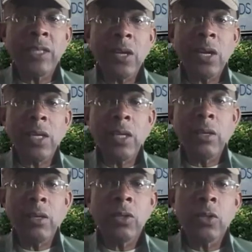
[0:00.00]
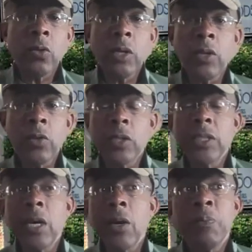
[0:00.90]
Kentucky to go to
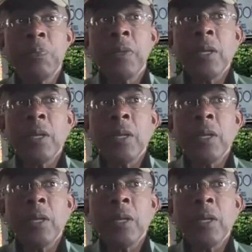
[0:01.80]
Illinois. Now,